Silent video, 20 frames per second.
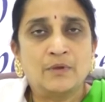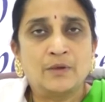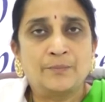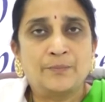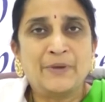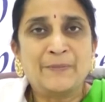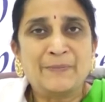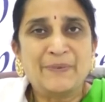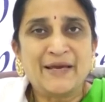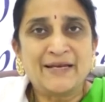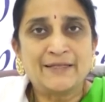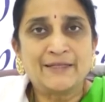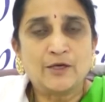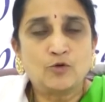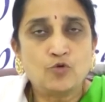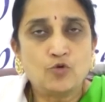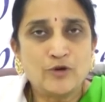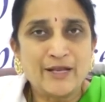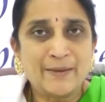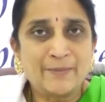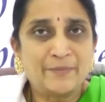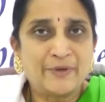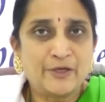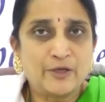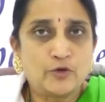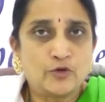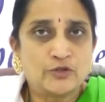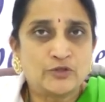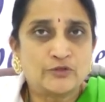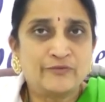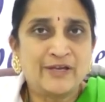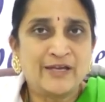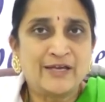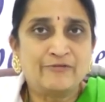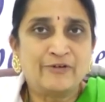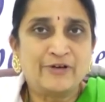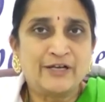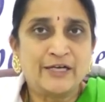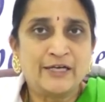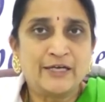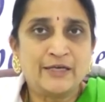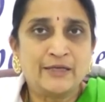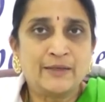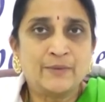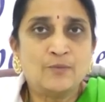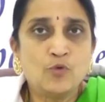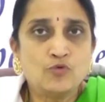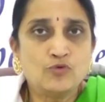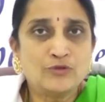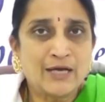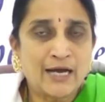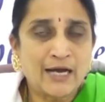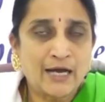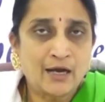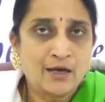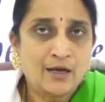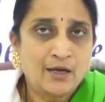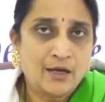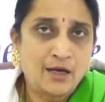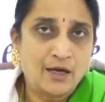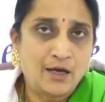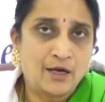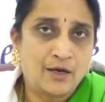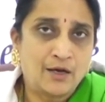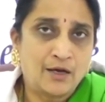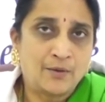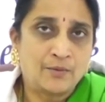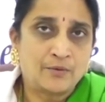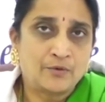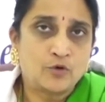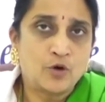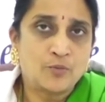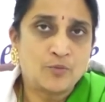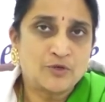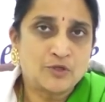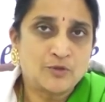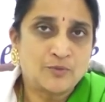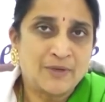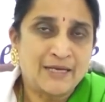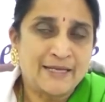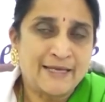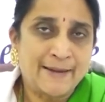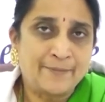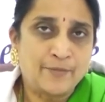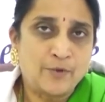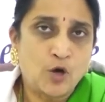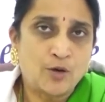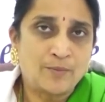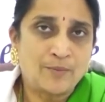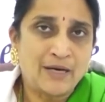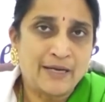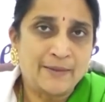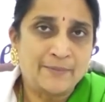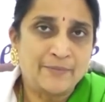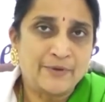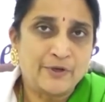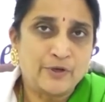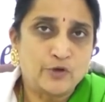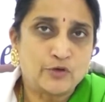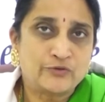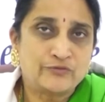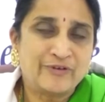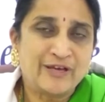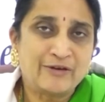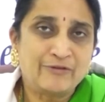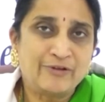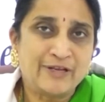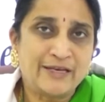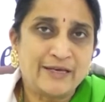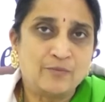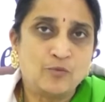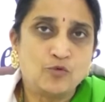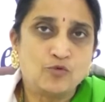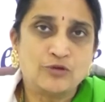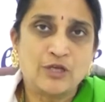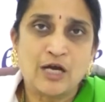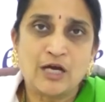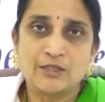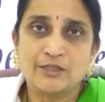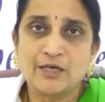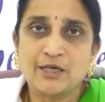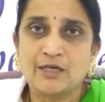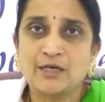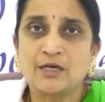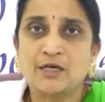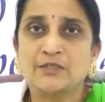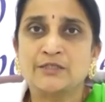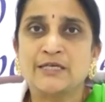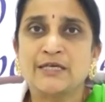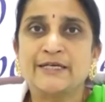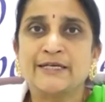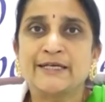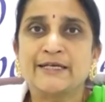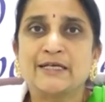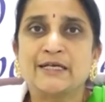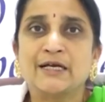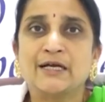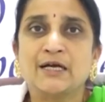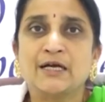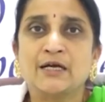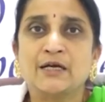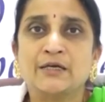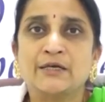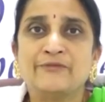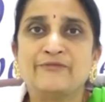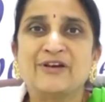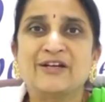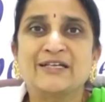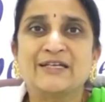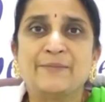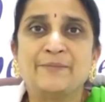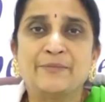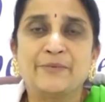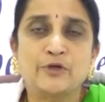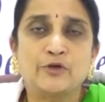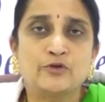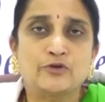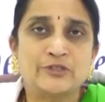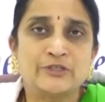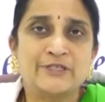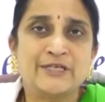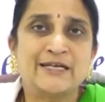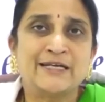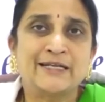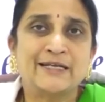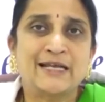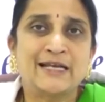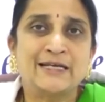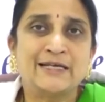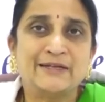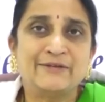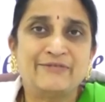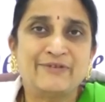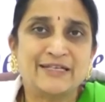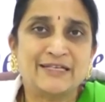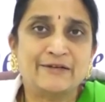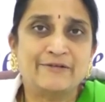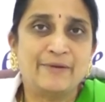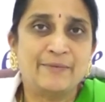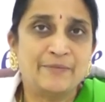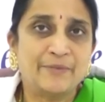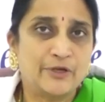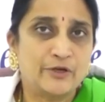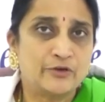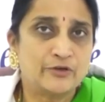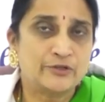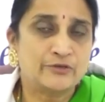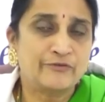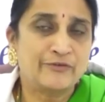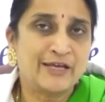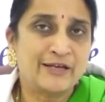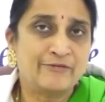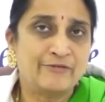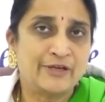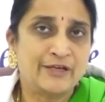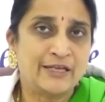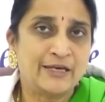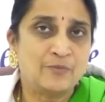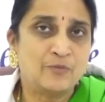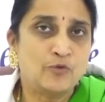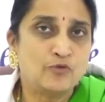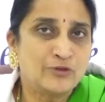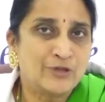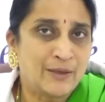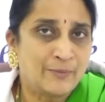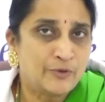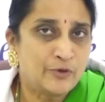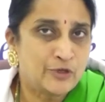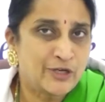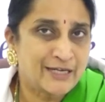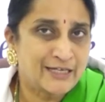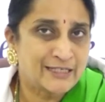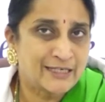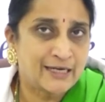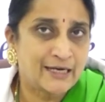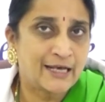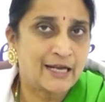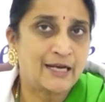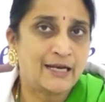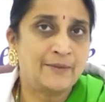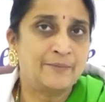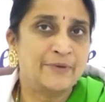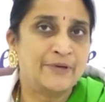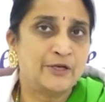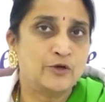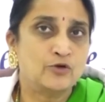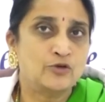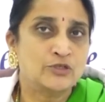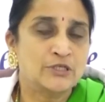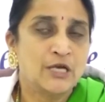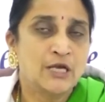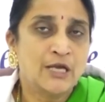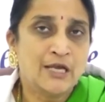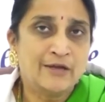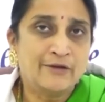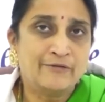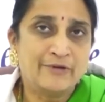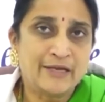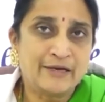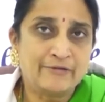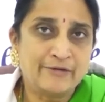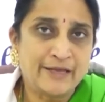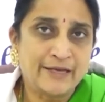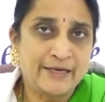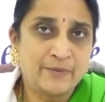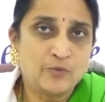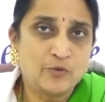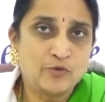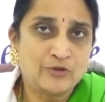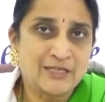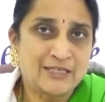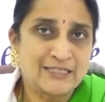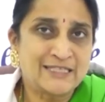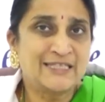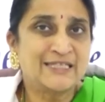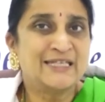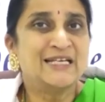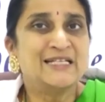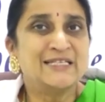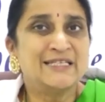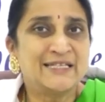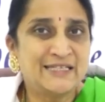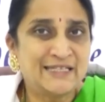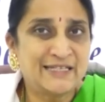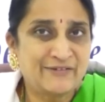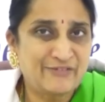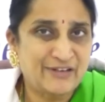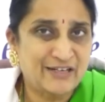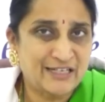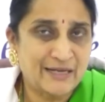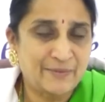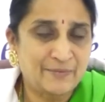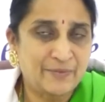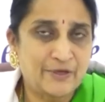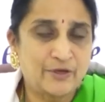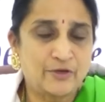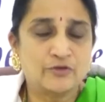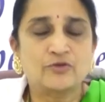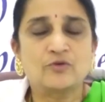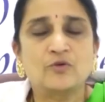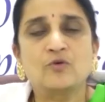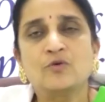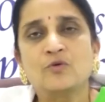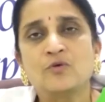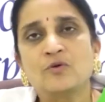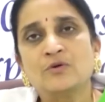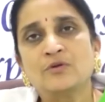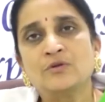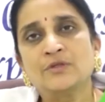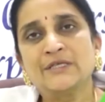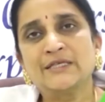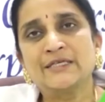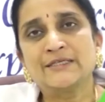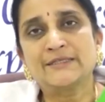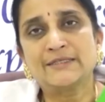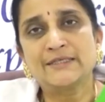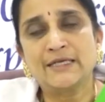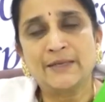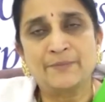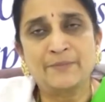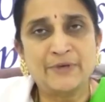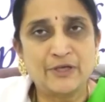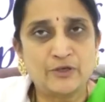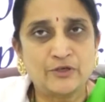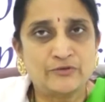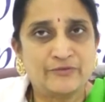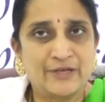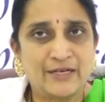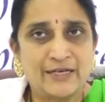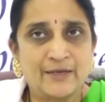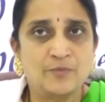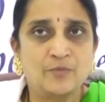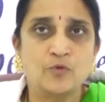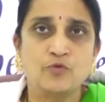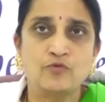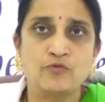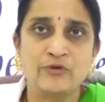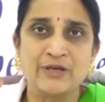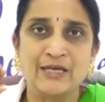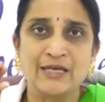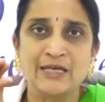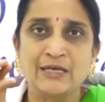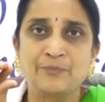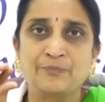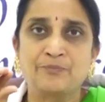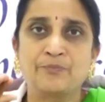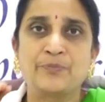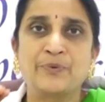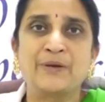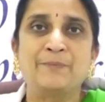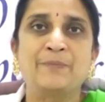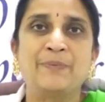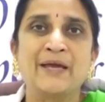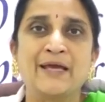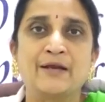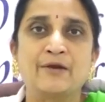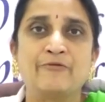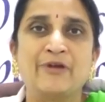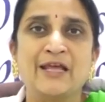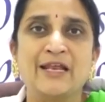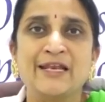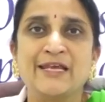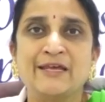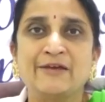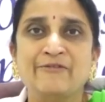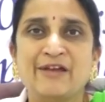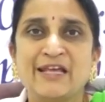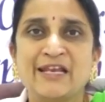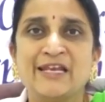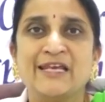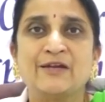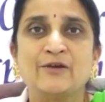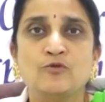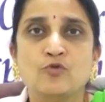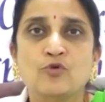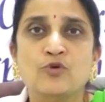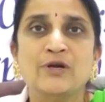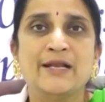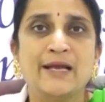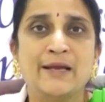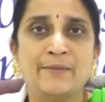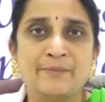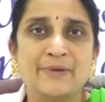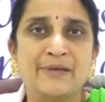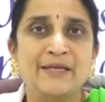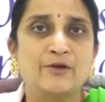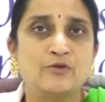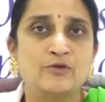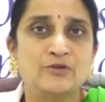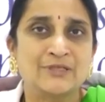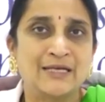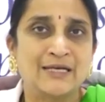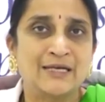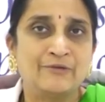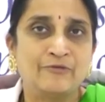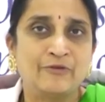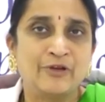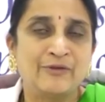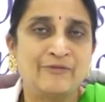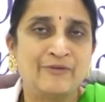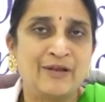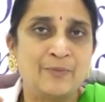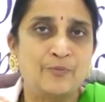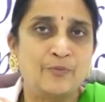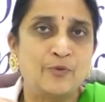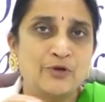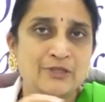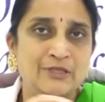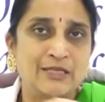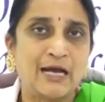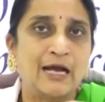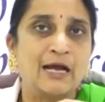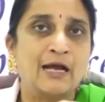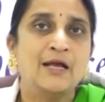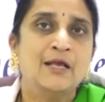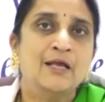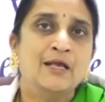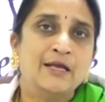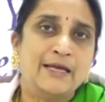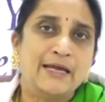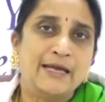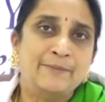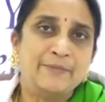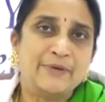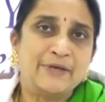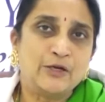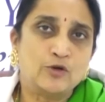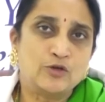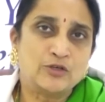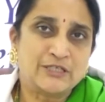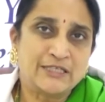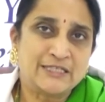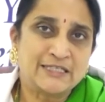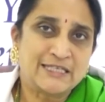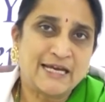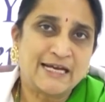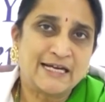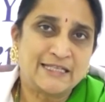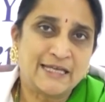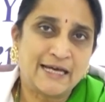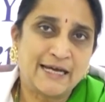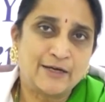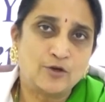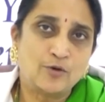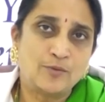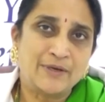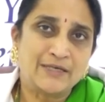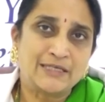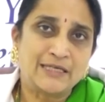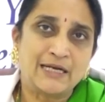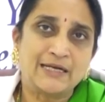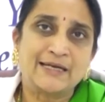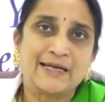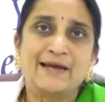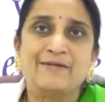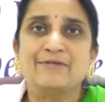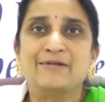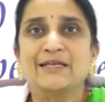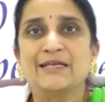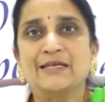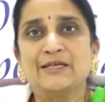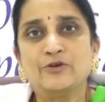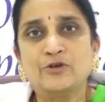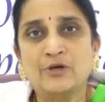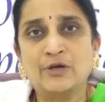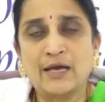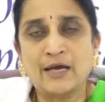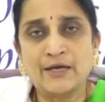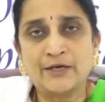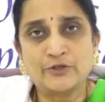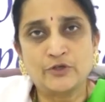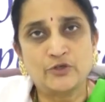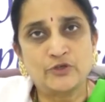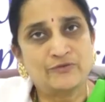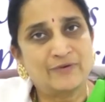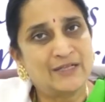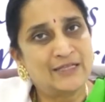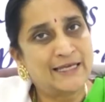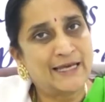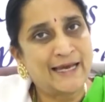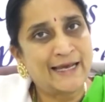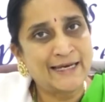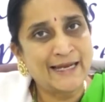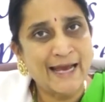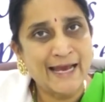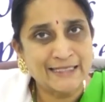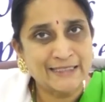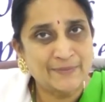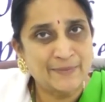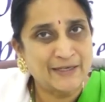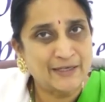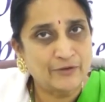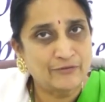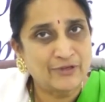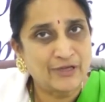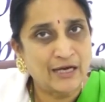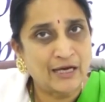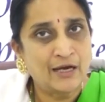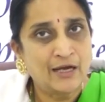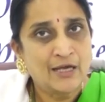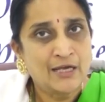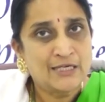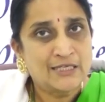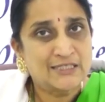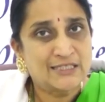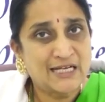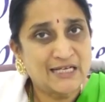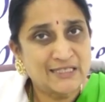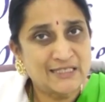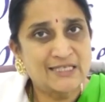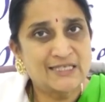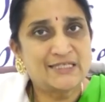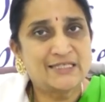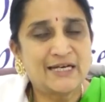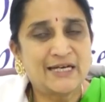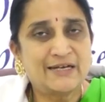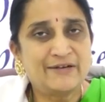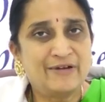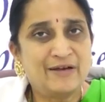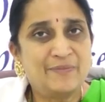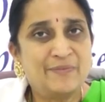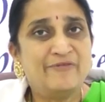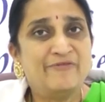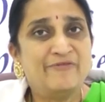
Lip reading: prepare the good embryos, where we remove the chromosomally abnormal embryos, where we remove the other genetic defect embryos, genetically defective embryos, where we remove the mutational embryos, where we remove the single gene defect embryos. All these embryos will remove. We prepare very good embryos, and we will put the embryos inside the endometrial cavity. As usual, the enhancement of the success rate will be